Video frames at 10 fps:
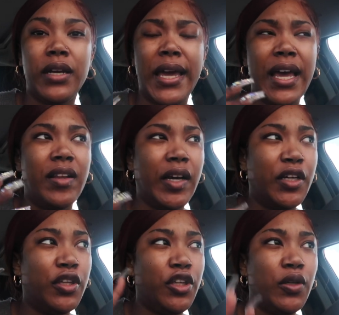They had like
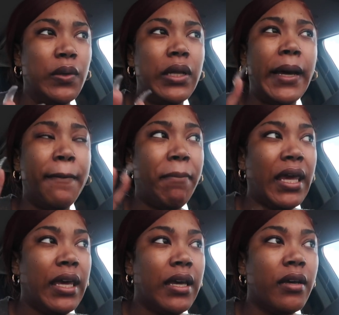a cute like
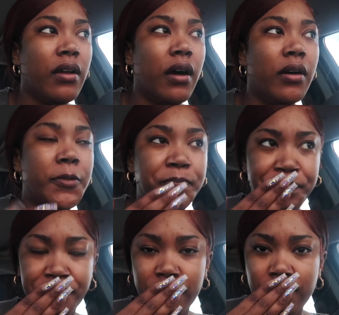pink
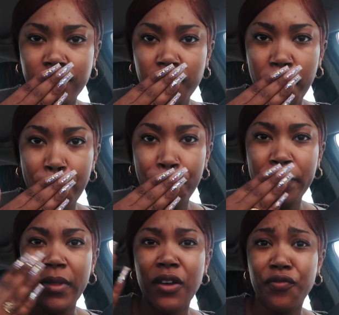
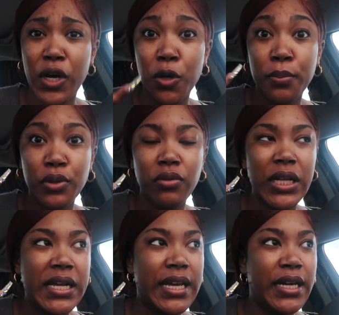phone booth
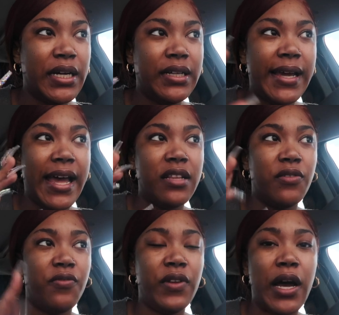in there. They had
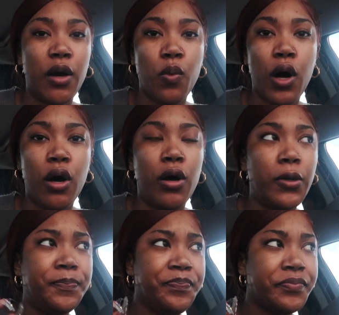the flower wall.